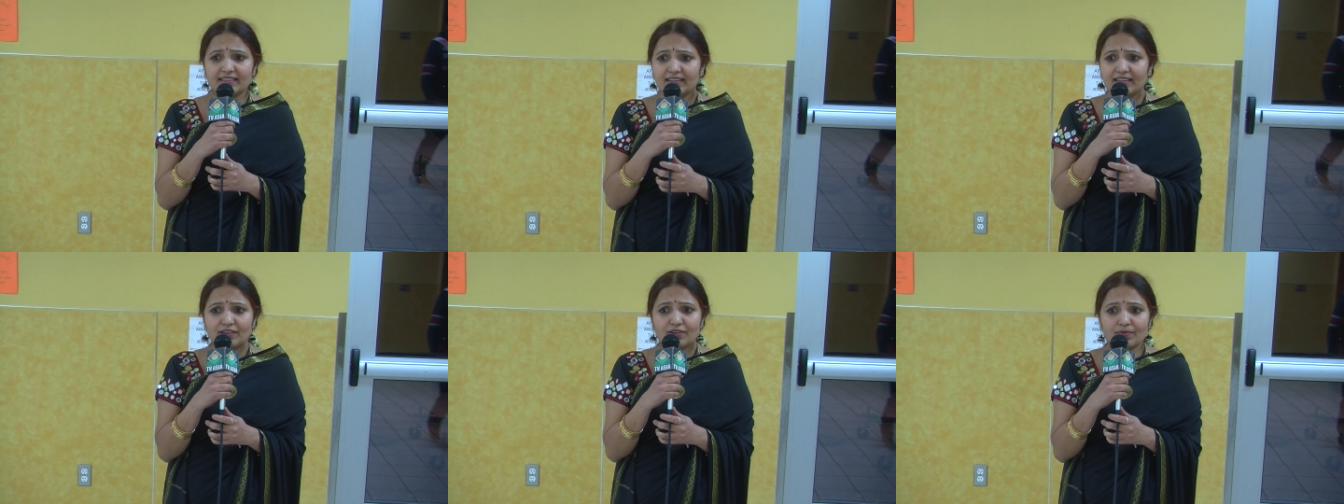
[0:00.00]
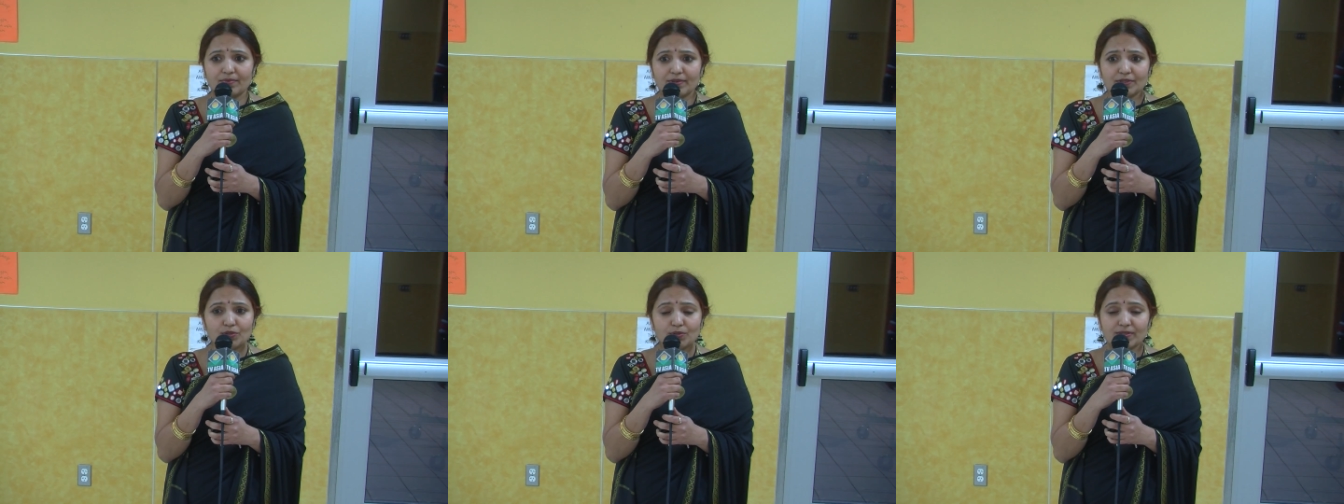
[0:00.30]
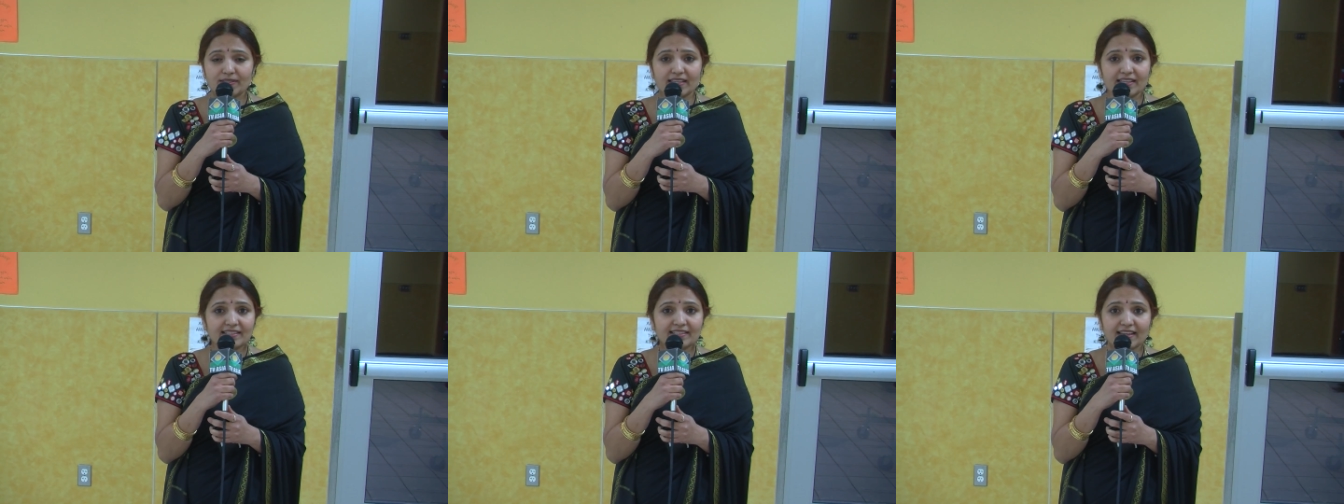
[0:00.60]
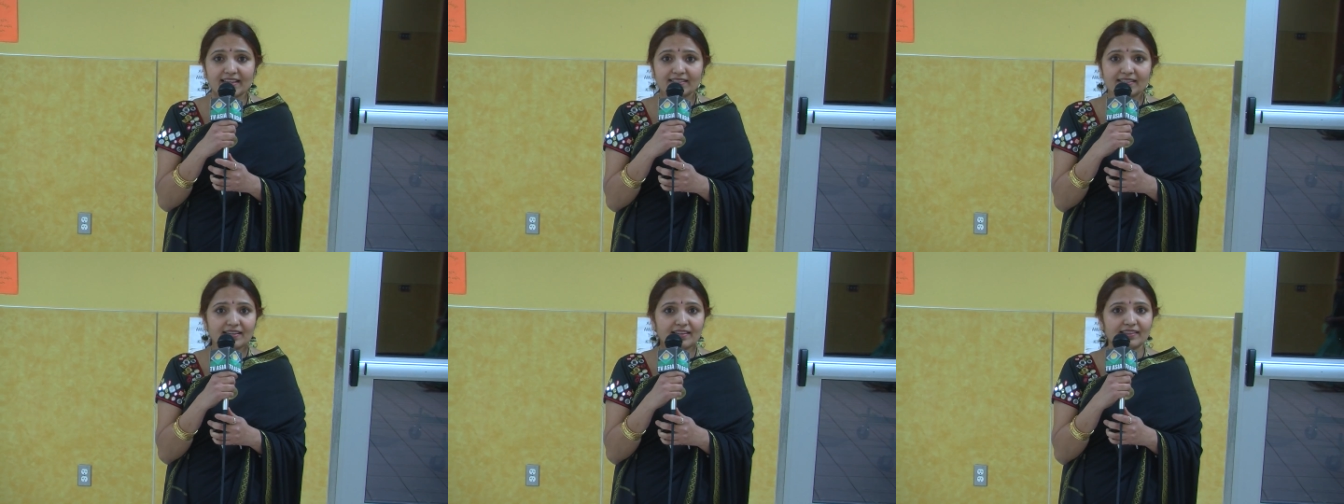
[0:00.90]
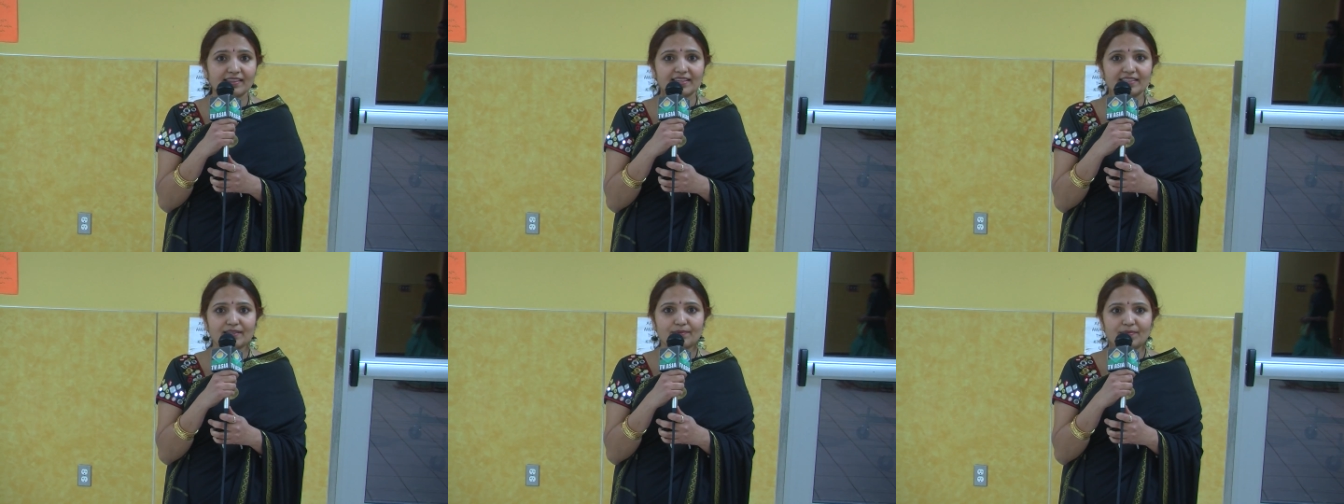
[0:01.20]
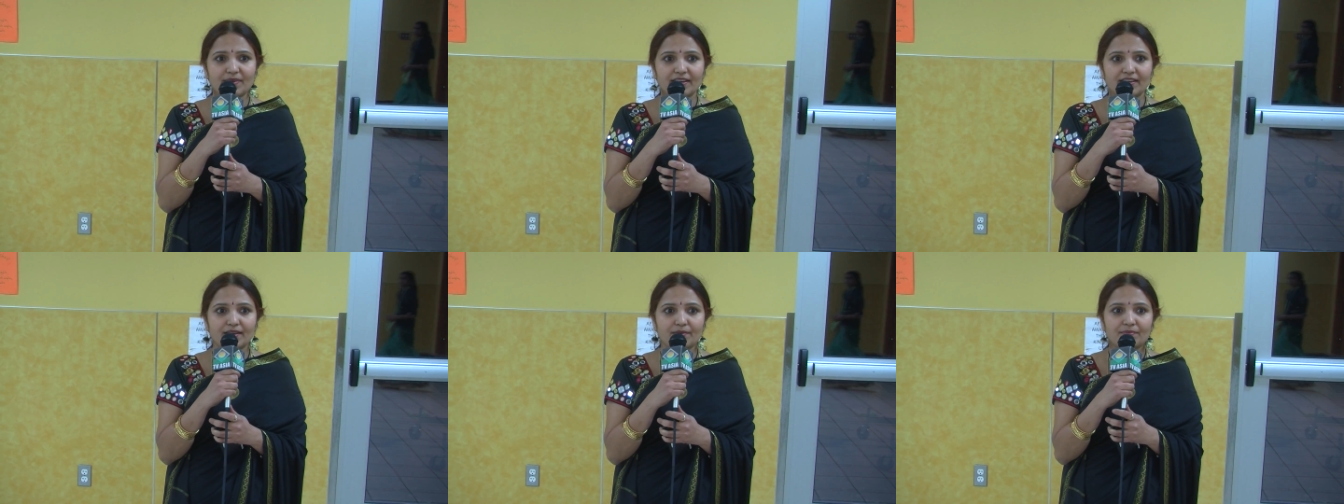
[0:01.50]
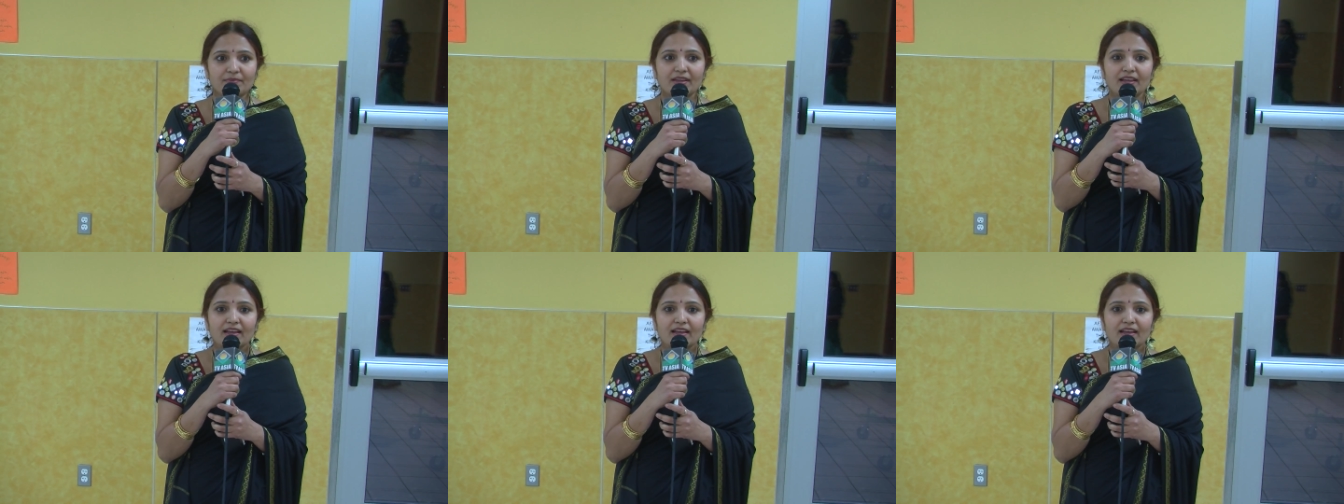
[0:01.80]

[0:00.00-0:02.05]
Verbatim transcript: you know, using Sanskrit as a medium